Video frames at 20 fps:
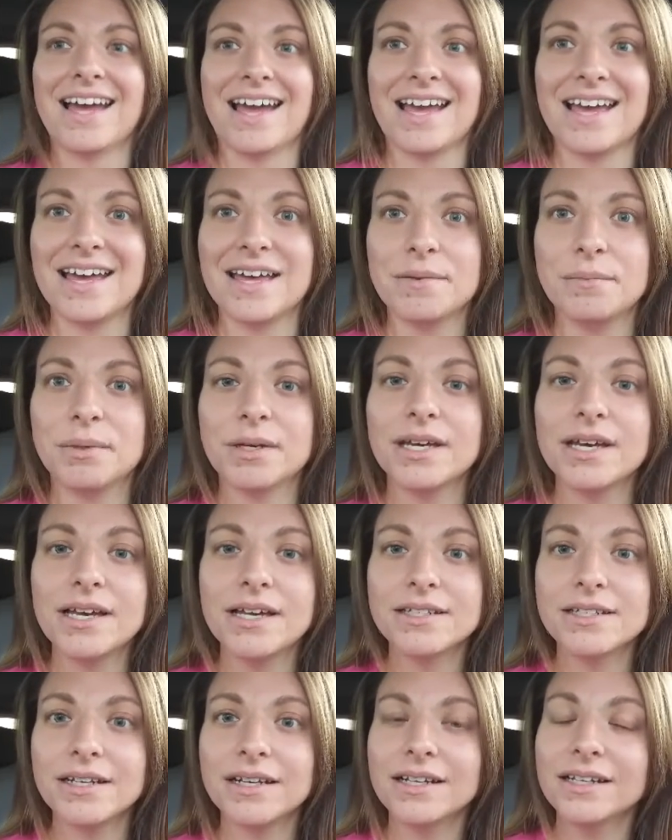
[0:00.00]
and
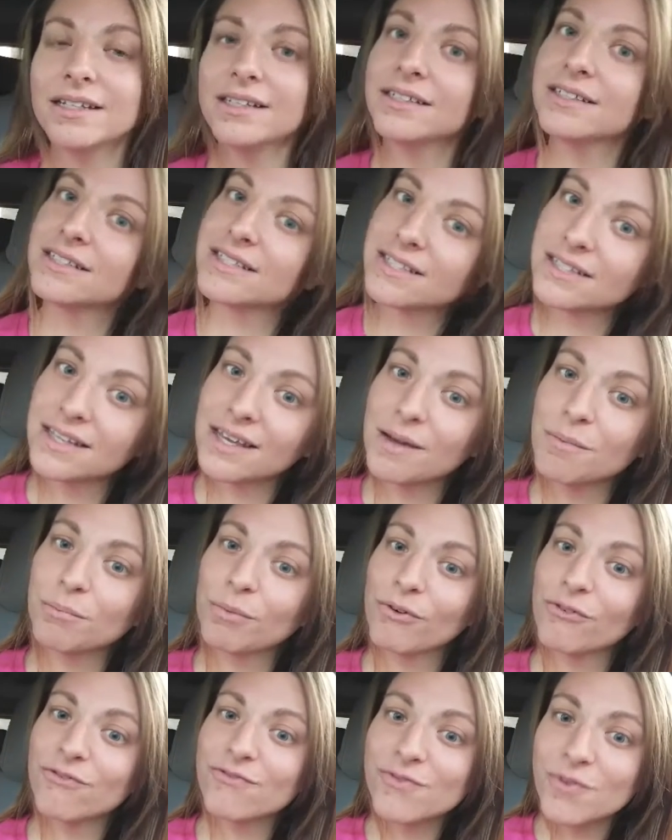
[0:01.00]
because I didn't get to
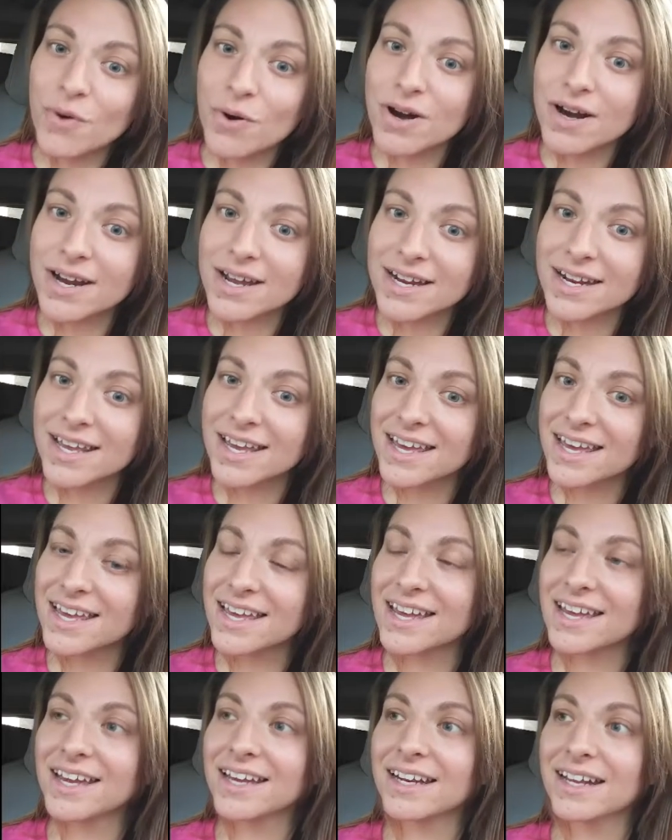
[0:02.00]
sleep before it
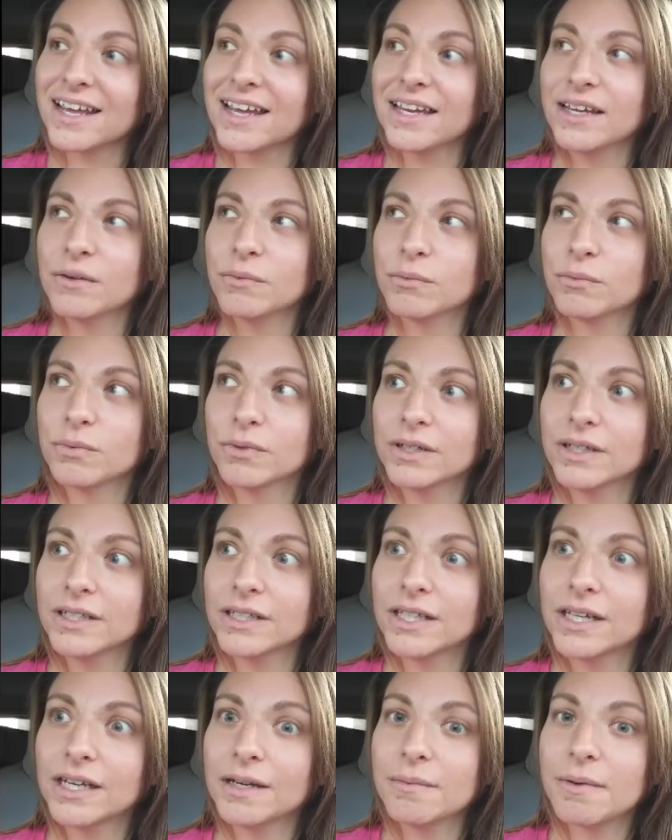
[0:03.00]
hit, it
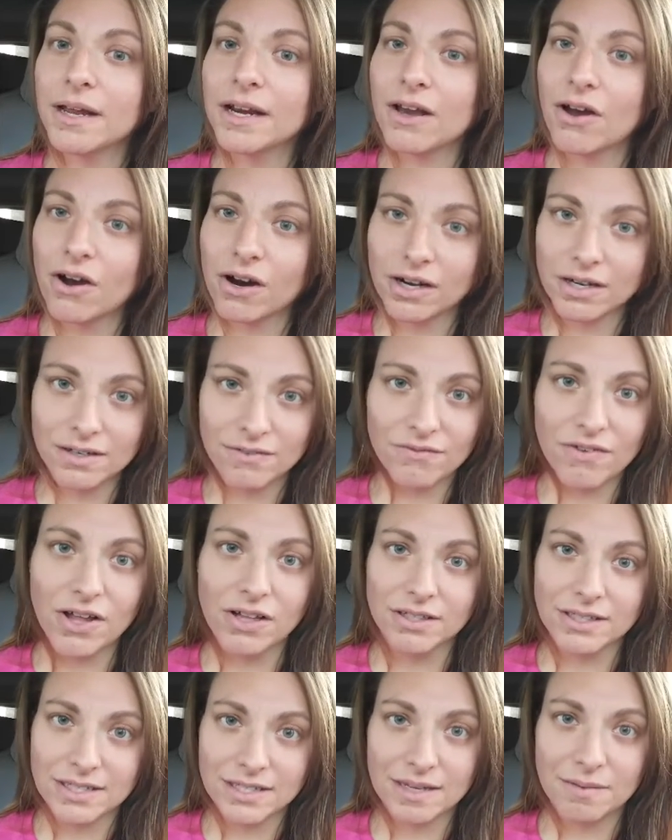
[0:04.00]
really made it hard to
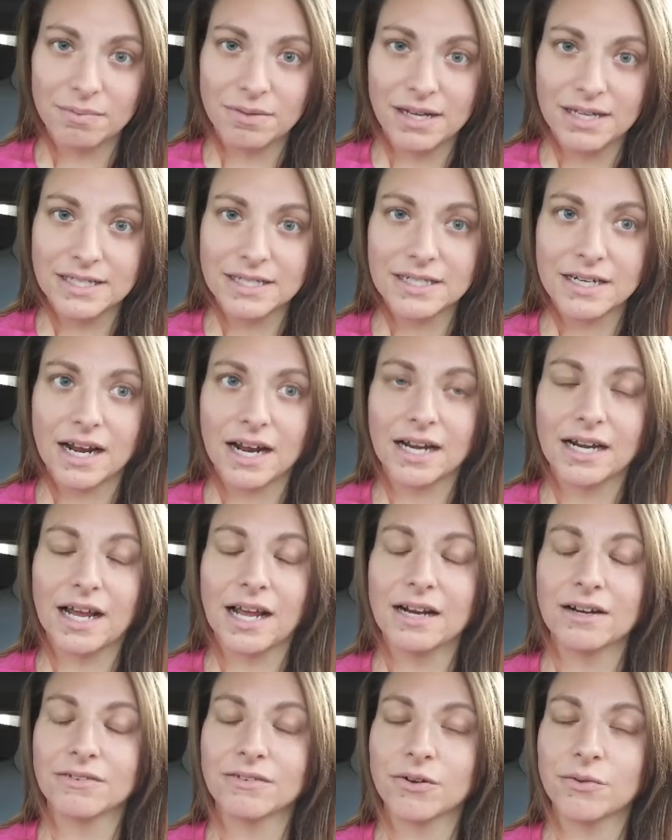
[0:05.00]
fall asleep last night.
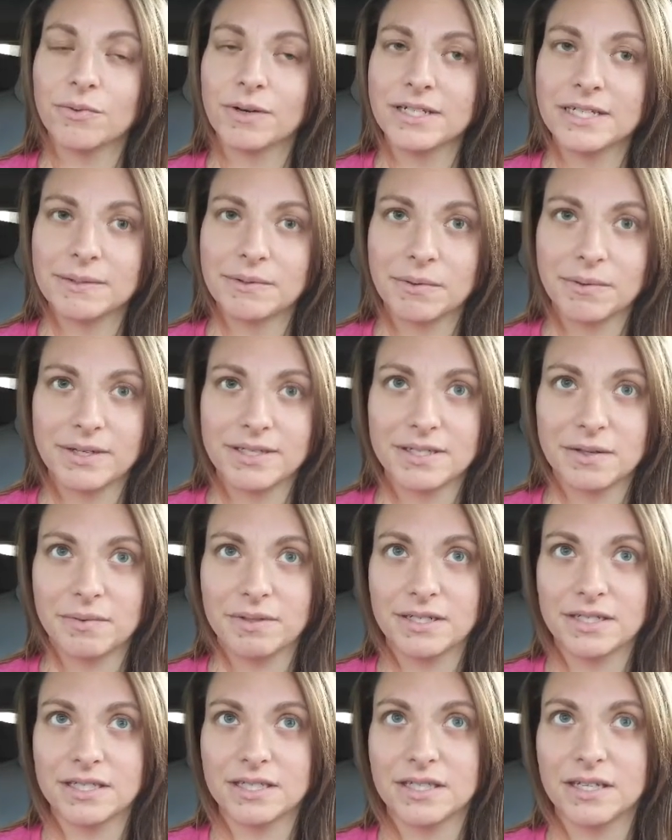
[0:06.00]
I don't know what time it was. I
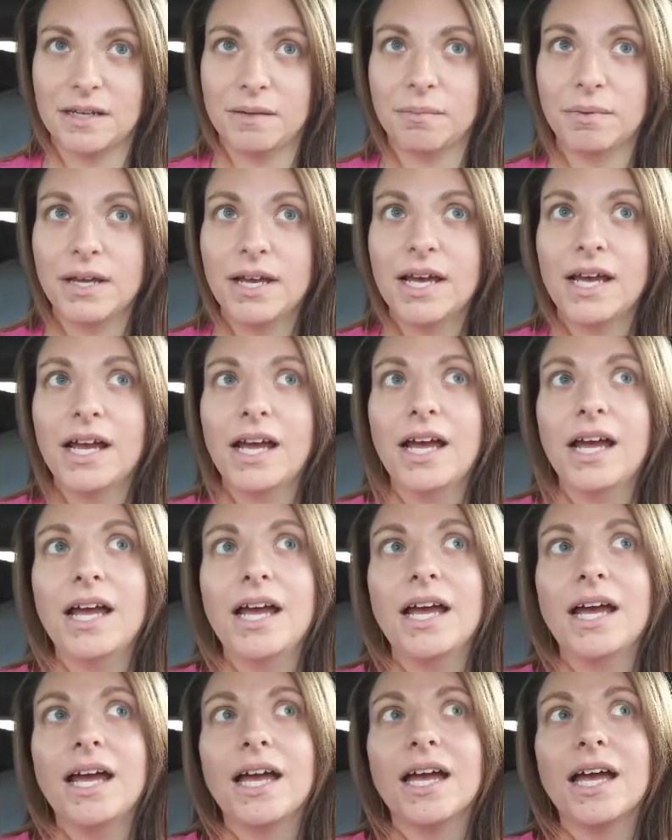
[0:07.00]
went to sleep,
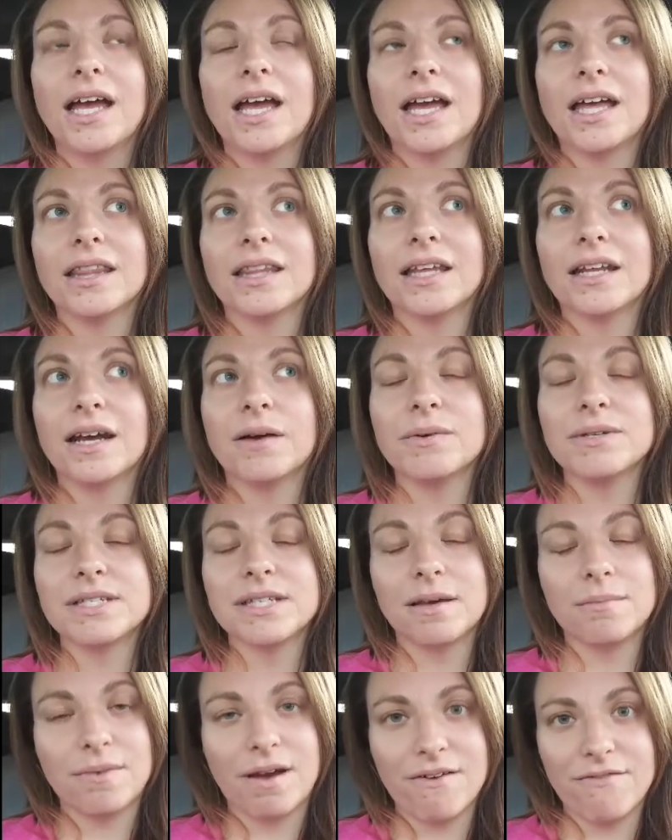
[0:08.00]
and then I
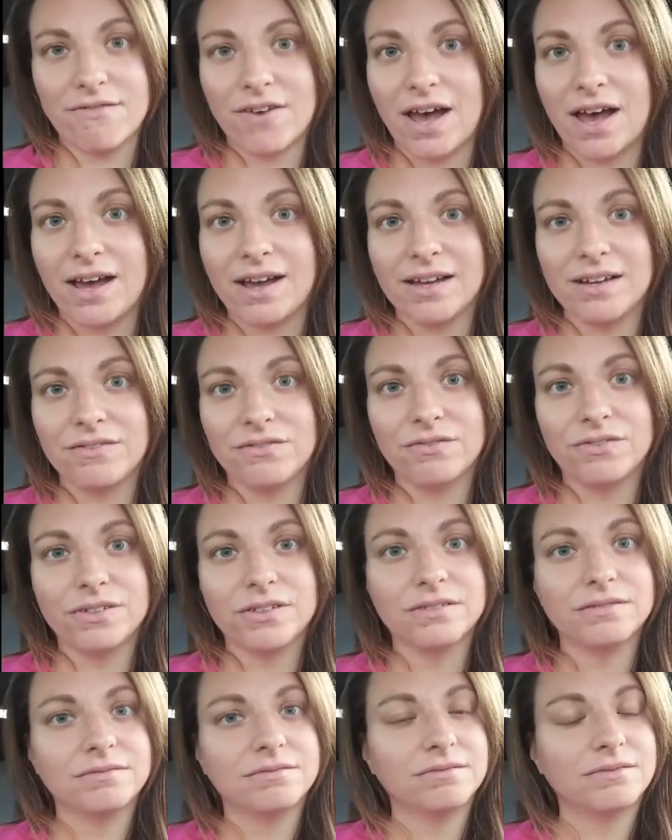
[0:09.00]
was up by five,
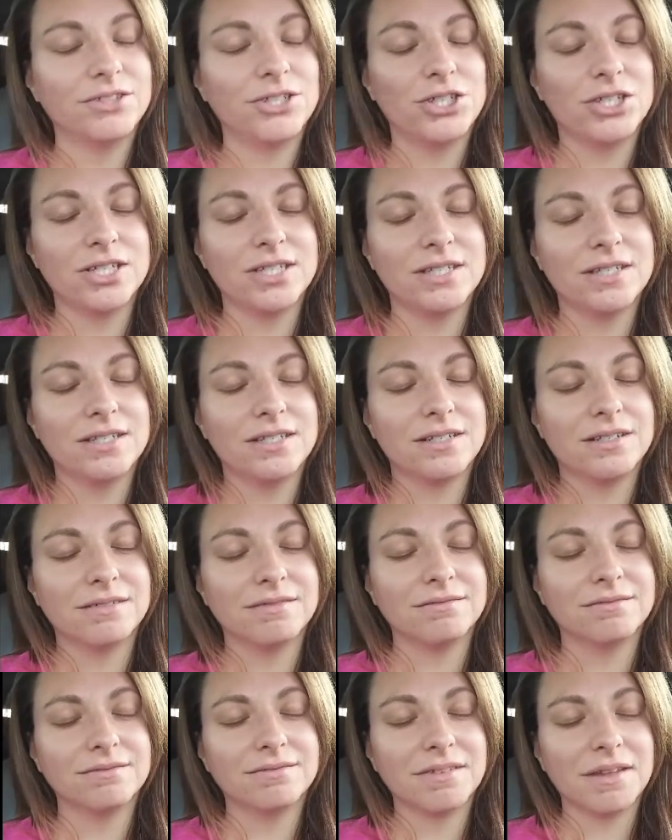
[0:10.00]
just
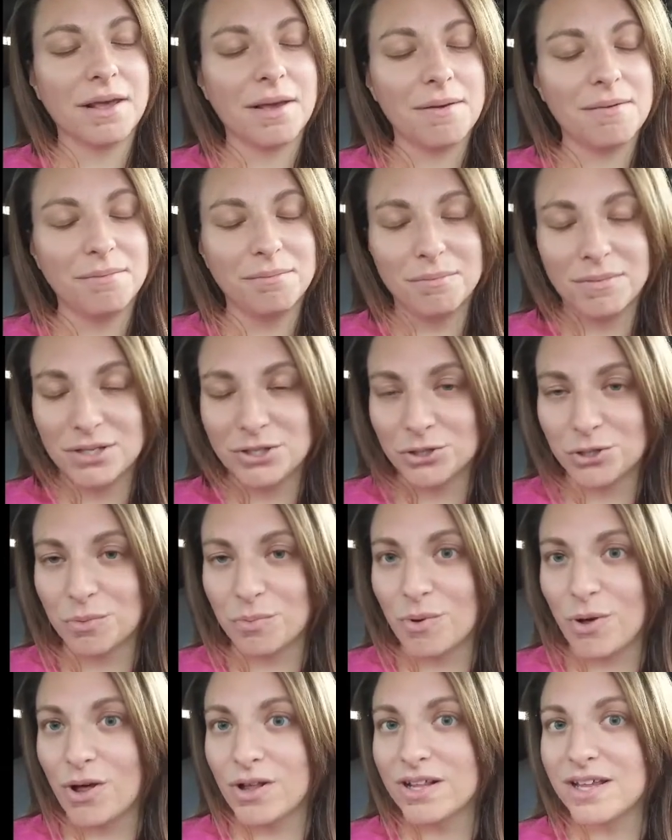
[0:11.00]

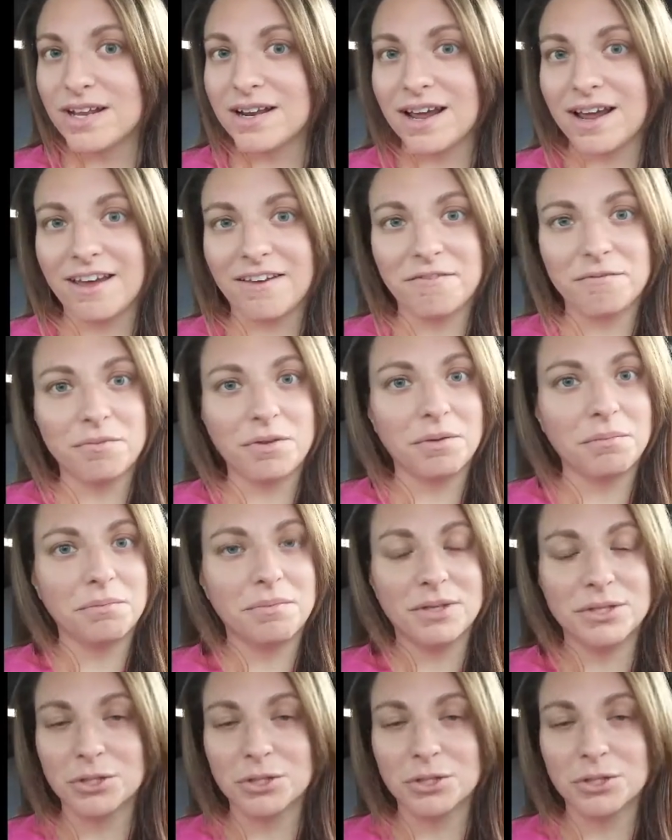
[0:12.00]
miserable, and I have been